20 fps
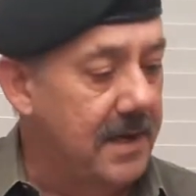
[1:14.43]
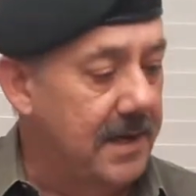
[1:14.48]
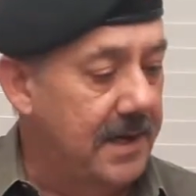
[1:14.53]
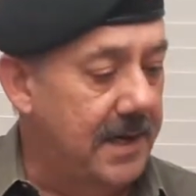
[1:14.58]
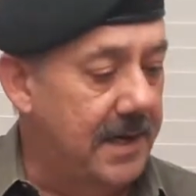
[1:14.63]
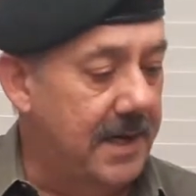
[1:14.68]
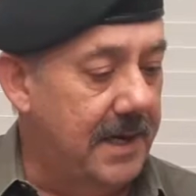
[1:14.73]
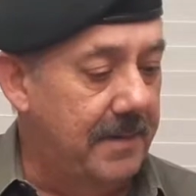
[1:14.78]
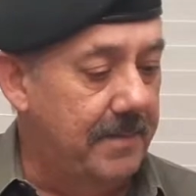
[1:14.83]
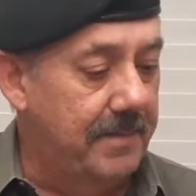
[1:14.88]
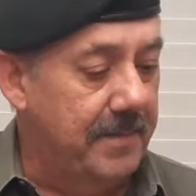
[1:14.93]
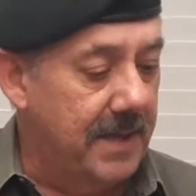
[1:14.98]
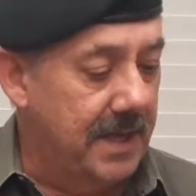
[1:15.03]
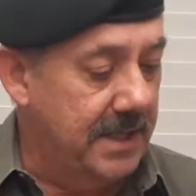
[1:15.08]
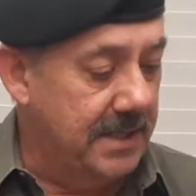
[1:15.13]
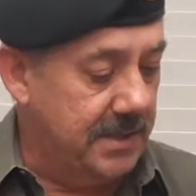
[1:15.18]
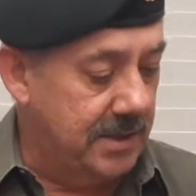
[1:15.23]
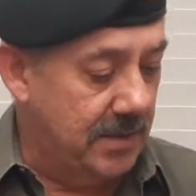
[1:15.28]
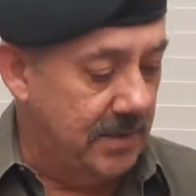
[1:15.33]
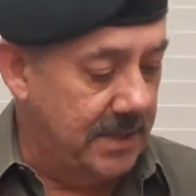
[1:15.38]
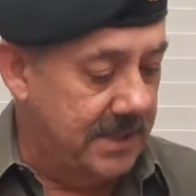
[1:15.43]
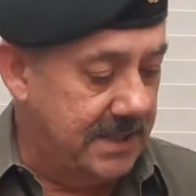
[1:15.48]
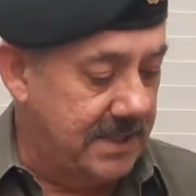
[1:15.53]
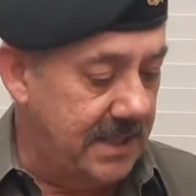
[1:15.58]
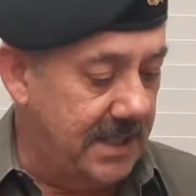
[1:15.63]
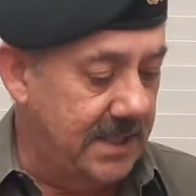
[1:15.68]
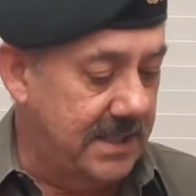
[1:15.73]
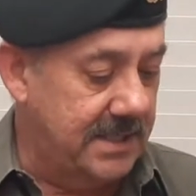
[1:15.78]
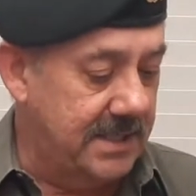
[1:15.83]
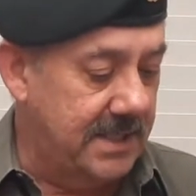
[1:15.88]
And so
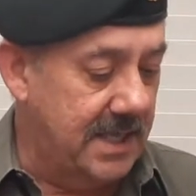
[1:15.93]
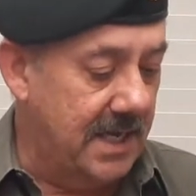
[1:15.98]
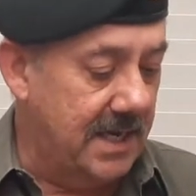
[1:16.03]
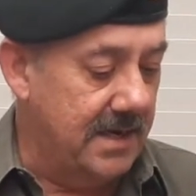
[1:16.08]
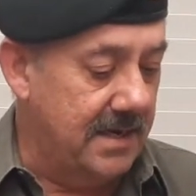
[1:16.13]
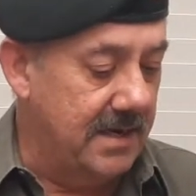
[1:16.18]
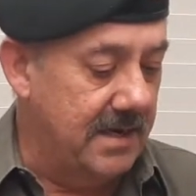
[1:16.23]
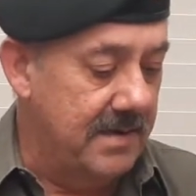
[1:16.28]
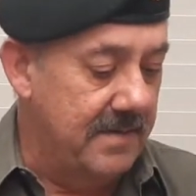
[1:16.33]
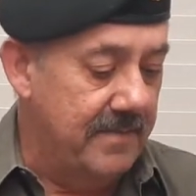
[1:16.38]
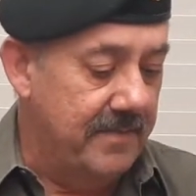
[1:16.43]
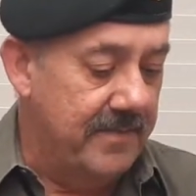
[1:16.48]
it's done,